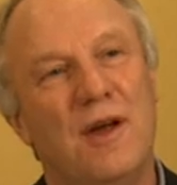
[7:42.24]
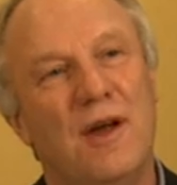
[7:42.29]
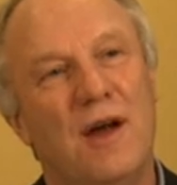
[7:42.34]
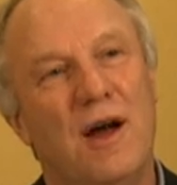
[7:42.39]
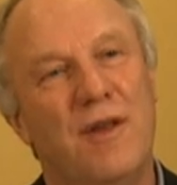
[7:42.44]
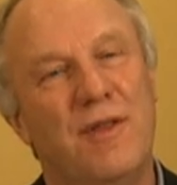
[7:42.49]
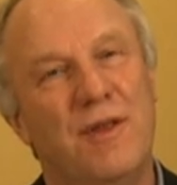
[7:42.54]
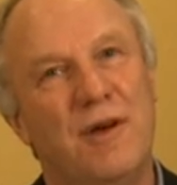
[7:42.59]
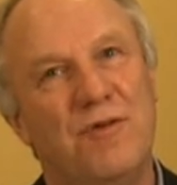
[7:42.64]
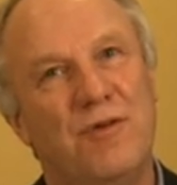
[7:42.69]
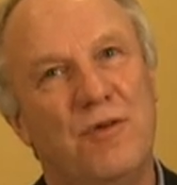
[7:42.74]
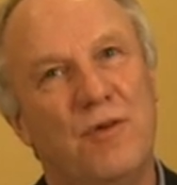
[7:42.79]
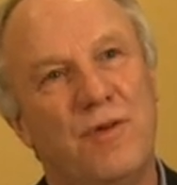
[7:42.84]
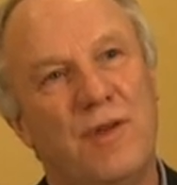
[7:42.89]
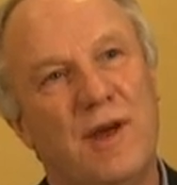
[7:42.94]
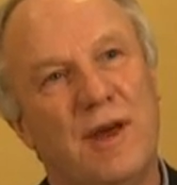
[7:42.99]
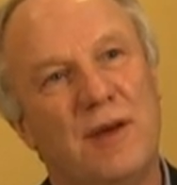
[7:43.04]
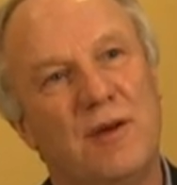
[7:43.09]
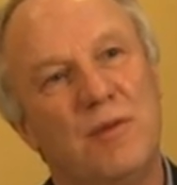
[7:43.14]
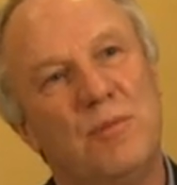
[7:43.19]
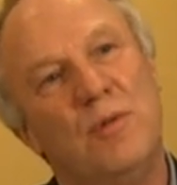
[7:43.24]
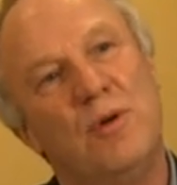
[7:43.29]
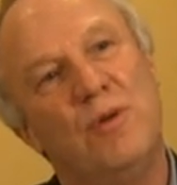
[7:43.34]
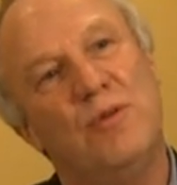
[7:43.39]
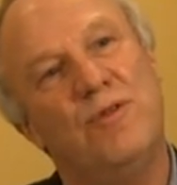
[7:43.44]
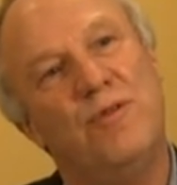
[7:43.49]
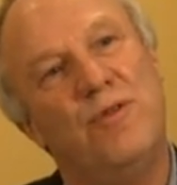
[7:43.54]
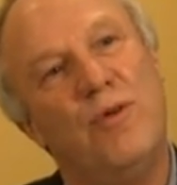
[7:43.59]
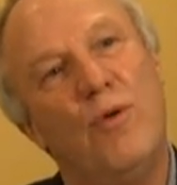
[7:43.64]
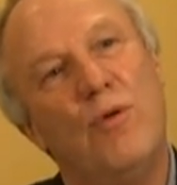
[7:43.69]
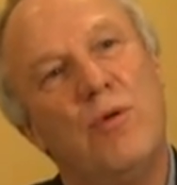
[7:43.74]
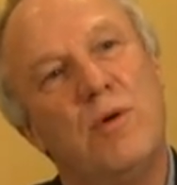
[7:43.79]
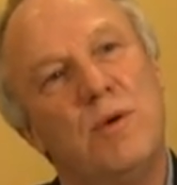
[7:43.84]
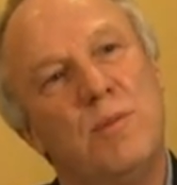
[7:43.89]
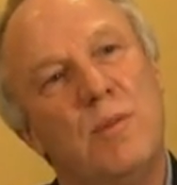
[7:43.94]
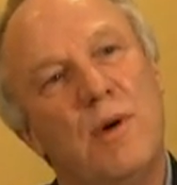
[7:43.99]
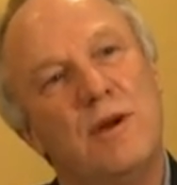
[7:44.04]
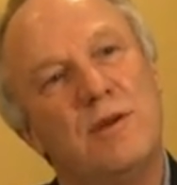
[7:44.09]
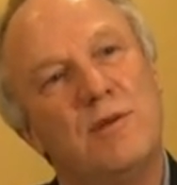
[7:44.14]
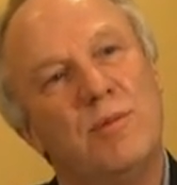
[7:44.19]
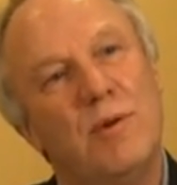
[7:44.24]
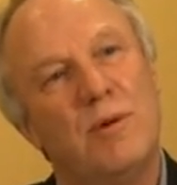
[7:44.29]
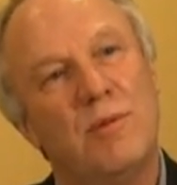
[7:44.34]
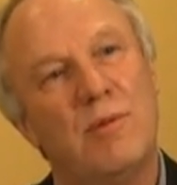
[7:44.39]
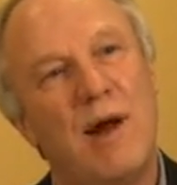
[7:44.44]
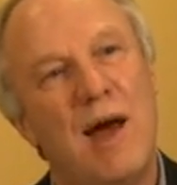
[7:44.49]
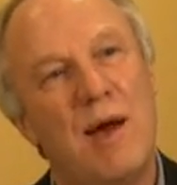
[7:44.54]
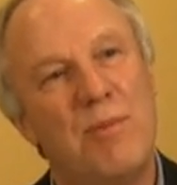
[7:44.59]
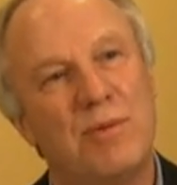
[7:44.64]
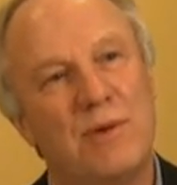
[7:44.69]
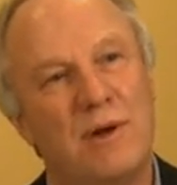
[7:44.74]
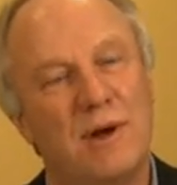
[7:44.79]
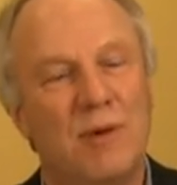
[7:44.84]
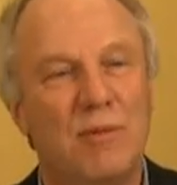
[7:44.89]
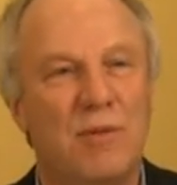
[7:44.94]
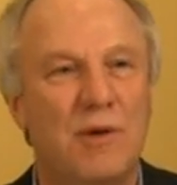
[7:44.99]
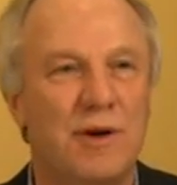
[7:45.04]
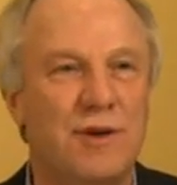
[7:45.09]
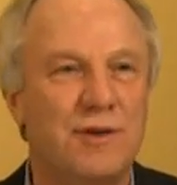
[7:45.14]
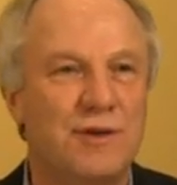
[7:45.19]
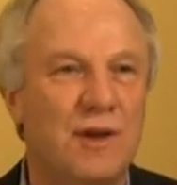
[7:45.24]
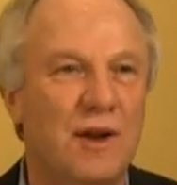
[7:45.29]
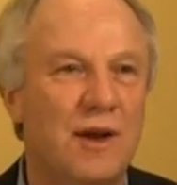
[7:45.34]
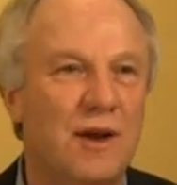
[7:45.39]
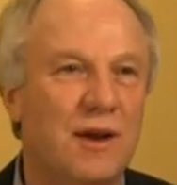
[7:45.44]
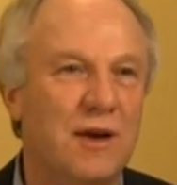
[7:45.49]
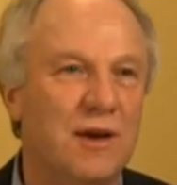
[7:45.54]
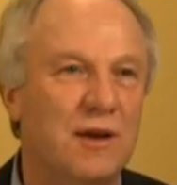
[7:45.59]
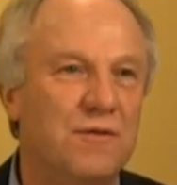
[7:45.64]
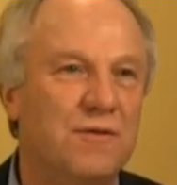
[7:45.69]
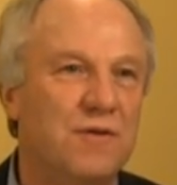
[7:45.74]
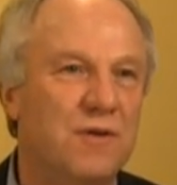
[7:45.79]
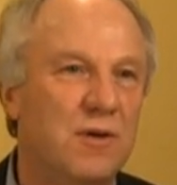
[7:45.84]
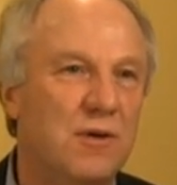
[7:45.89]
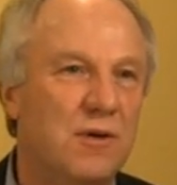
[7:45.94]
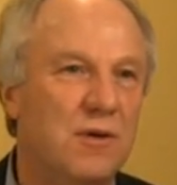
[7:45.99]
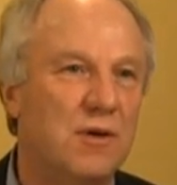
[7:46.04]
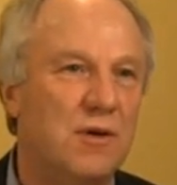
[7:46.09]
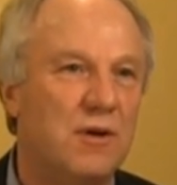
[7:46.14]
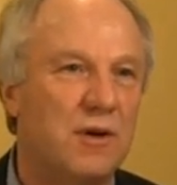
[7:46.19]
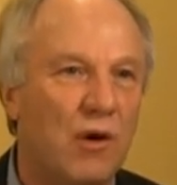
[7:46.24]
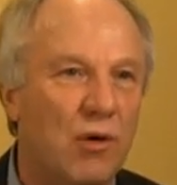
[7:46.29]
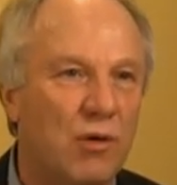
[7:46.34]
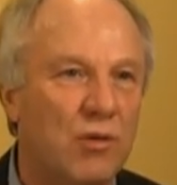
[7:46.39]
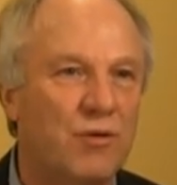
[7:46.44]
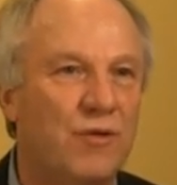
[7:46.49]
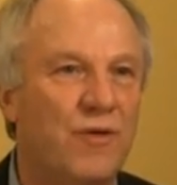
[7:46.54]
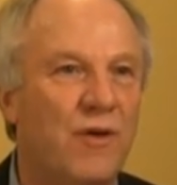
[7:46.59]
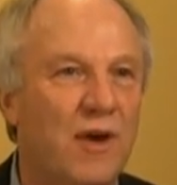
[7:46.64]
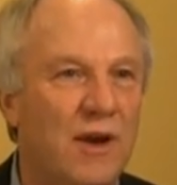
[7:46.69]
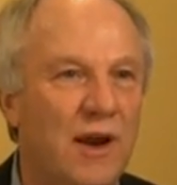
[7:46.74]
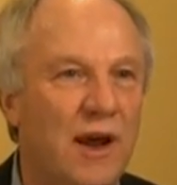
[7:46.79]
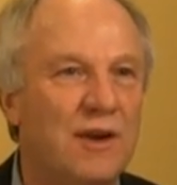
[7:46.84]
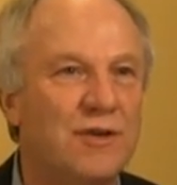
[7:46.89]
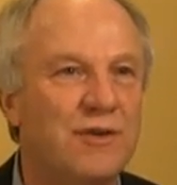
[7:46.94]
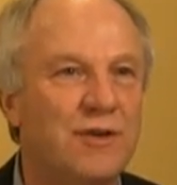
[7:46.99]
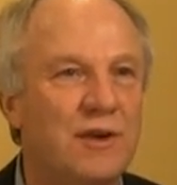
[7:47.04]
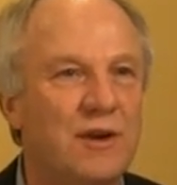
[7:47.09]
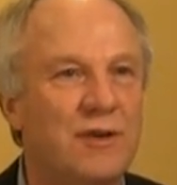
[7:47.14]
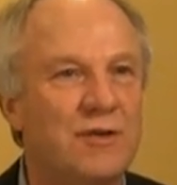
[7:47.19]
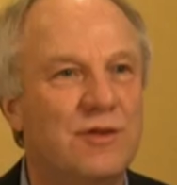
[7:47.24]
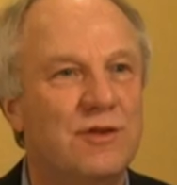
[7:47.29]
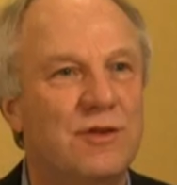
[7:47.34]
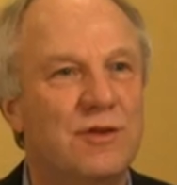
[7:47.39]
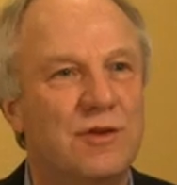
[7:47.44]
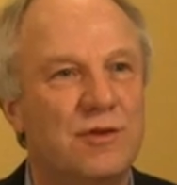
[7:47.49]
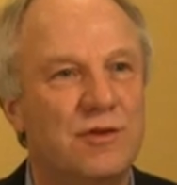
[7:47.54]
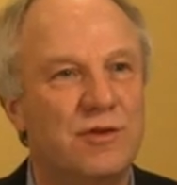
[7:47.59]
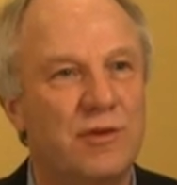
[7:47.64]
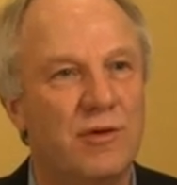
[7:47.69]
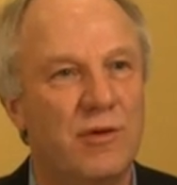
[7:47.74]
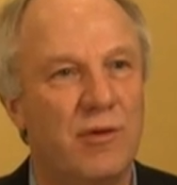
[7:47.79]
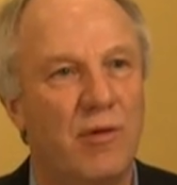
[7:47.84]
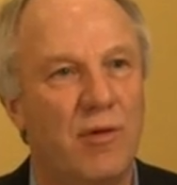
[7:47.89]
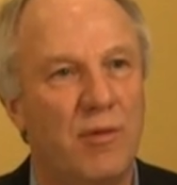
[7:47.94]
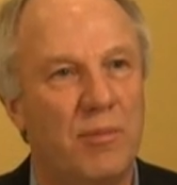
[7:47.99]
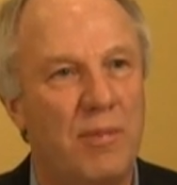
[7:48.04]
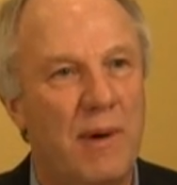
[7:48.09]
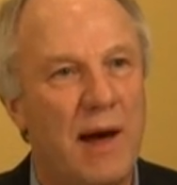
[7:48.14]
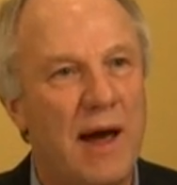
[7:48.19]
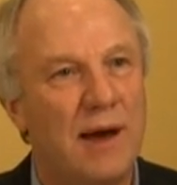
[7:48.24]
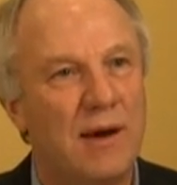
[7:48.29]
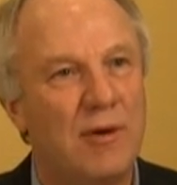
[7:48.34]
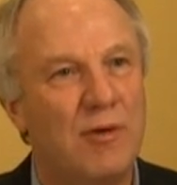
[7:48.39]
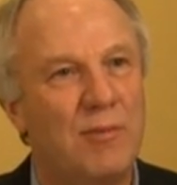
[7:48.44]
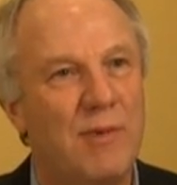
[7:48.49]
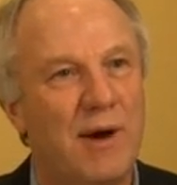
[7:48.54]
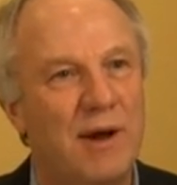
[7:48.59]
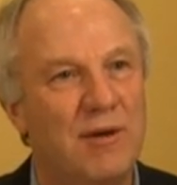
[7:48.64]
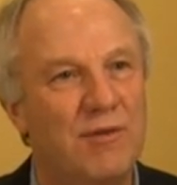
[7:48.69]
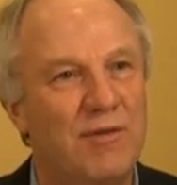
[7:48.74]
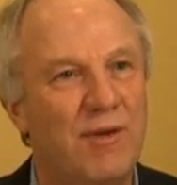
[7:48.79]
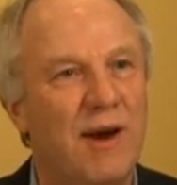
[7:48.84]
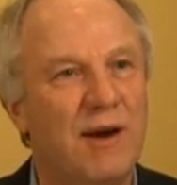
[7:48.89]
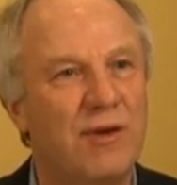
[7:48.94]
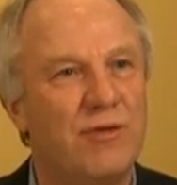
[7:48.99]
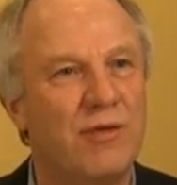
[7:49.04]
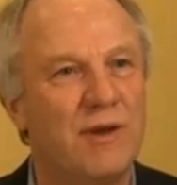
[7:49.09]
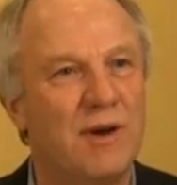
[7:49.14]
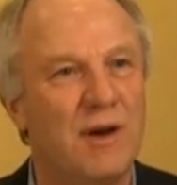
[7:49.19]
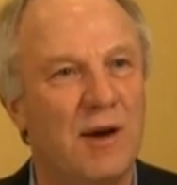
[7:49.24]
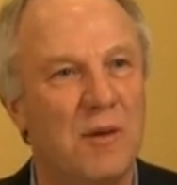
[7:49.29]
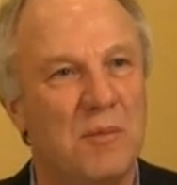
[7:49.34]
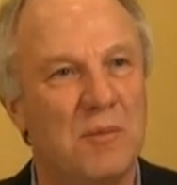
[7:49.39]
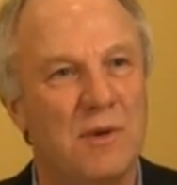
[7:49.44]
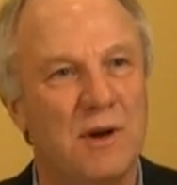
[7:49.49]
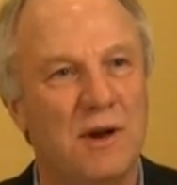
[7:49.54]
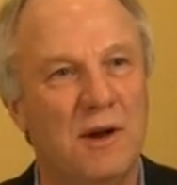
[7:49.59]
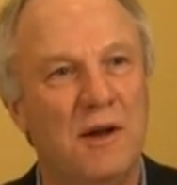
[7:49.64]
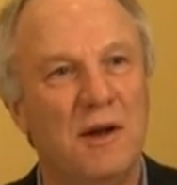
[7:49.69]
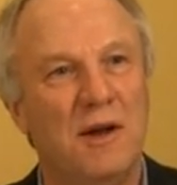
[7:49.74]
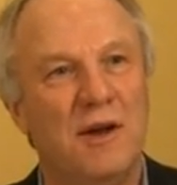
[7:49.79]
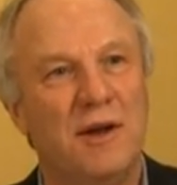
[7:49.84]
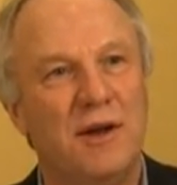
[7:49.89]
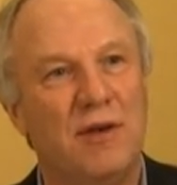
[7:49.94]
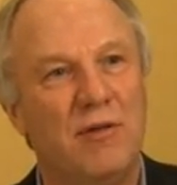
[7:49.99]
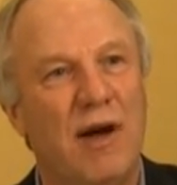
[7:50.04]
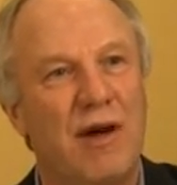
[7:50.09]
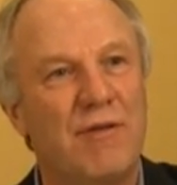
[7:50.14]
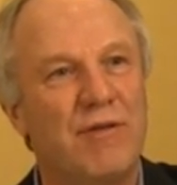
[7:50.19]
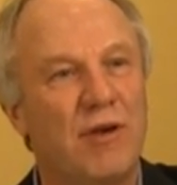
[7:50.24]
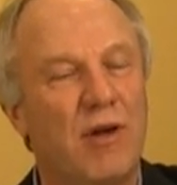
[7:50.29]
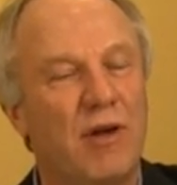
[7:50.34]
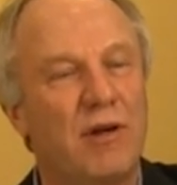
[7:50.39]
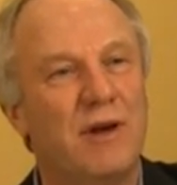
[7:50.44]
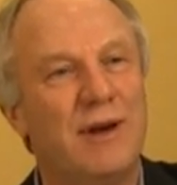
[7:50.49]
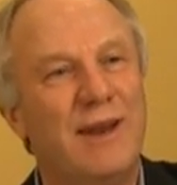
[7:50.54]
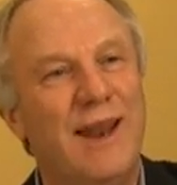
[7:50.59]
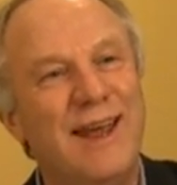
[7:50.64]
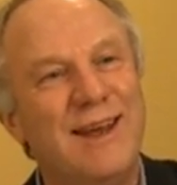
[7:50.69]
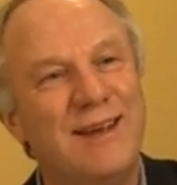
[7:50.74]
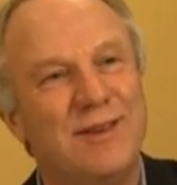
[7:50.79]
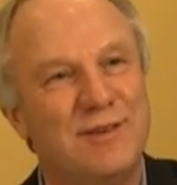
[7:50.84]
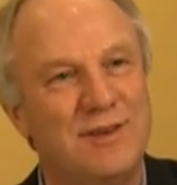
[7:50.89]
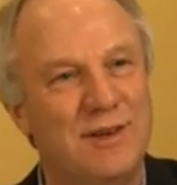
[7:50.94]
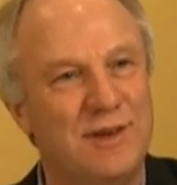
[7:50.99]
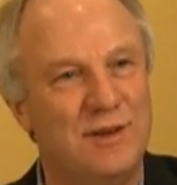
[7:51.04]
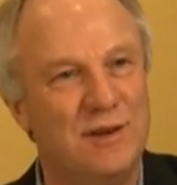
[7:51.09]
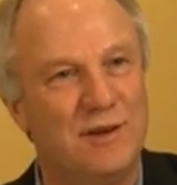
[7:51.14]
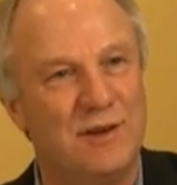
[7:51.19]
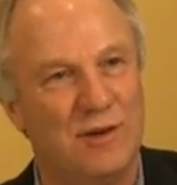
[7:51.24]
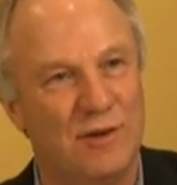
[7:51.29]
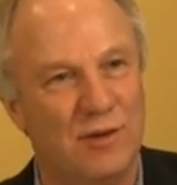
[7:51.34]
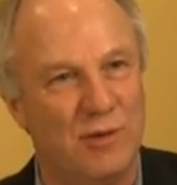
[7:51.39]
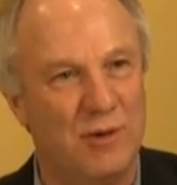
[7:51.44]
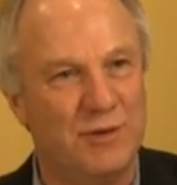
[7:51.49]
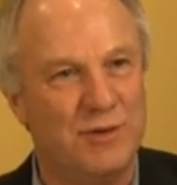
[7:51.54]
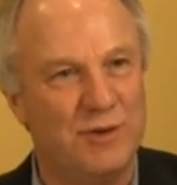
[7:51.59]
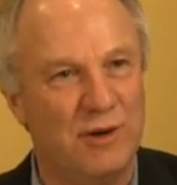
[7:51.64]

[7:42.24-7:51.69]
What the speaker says: and therefore they can move forward much more rapidly. Whereas if you're an old financial institution or old bank or manufacturing company, you have a lot of legacy to deal with.